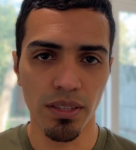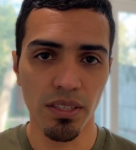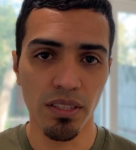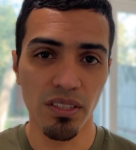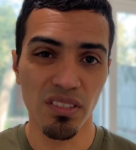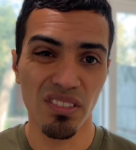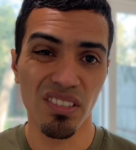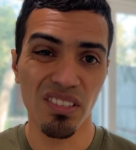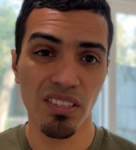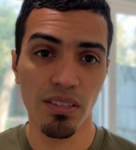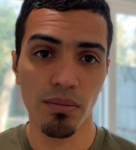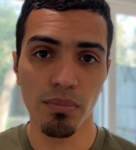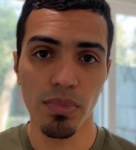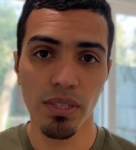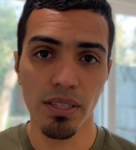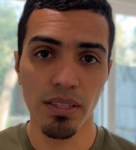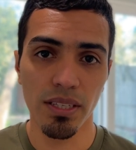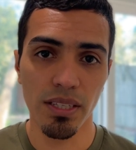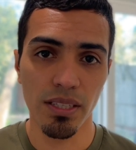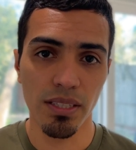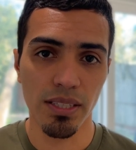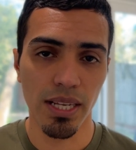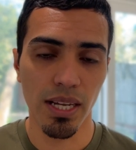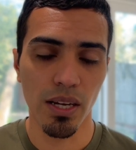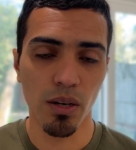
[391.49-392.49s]
These can be
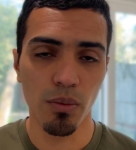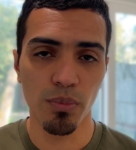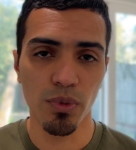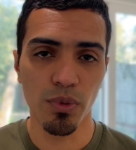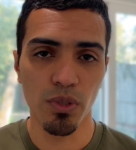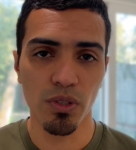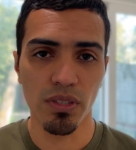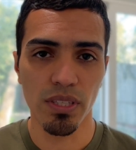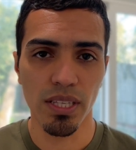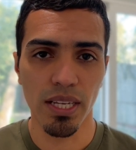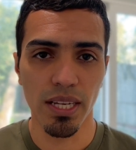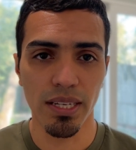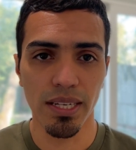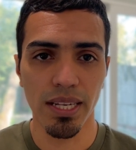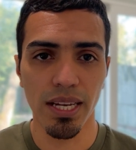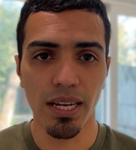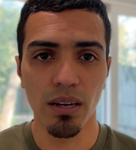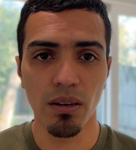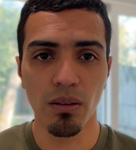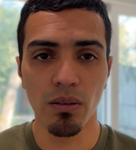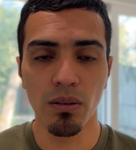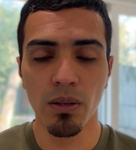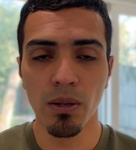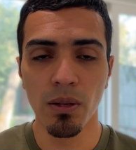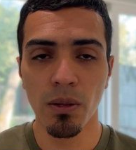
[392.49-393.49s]
things that help you stand
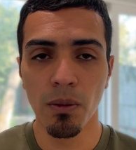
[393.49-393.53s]
out.